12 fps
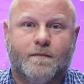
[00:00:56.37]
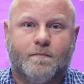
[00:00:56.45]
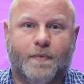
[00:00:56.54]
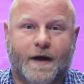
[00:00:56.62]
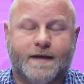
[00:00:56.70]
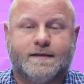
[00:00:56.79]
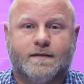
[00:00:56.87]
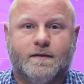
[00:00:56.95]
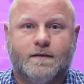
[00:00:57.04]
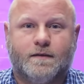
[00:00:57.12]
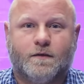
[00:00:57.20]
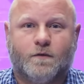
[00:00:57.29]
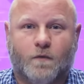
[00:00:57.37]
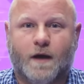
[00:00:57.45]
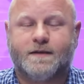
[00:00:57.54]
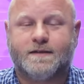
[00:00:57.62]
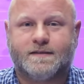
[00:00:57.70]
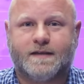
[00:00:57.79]
But
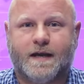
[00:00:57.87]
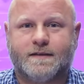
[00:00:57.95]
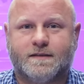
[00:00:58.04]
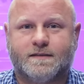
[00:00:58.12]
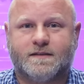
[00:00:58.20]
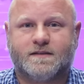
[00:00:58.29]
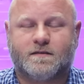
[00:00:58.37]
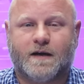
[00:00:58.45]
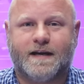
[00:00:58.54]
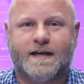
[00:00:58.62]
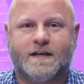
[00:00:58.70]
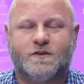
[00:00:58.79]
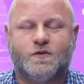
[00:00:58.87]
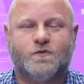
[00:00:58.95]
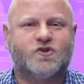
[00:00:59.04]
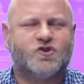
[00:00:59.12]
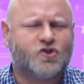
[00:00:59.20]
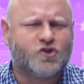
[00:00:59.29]
Ron DeSantis is threatening to
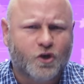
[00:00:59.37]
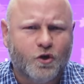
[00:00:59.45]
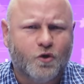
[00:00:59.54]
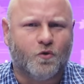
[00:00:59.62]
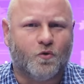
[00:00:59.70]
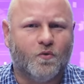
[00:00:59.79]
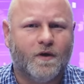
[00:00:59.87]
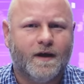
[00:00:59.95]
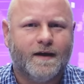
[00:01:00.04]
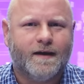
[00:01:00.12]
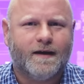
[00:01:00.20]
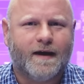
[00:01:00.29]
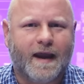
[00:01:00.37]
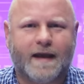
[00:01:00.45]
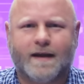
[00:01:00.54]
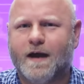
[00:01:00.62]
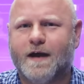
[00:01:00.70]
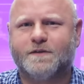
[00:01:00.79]
sue
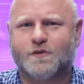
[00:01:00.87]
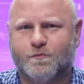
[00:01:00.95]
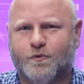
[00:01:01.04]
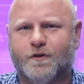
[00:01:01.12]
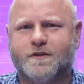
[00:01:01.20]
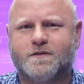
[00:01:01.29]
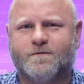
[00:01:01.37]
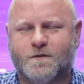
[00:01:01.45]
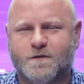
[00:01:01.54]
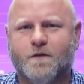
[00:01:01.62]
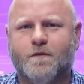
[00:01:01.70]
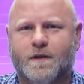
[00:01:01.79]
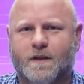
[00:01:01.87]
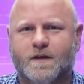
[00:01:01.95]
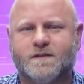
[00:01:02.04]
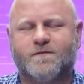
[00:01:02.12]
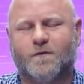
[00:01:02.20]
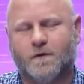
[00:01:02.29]
Anheuser-Busch for doing
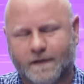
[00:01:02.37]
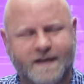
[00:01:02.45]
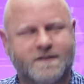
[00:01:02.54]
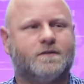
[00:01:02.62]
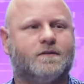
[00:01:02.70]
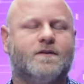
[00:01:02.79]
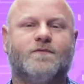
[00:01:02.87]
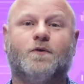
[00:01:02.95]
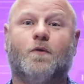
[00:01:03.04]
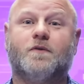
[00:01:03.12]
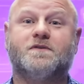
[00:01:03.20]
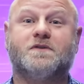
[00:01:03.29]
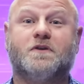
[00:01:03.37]
this, for allegedly, of course,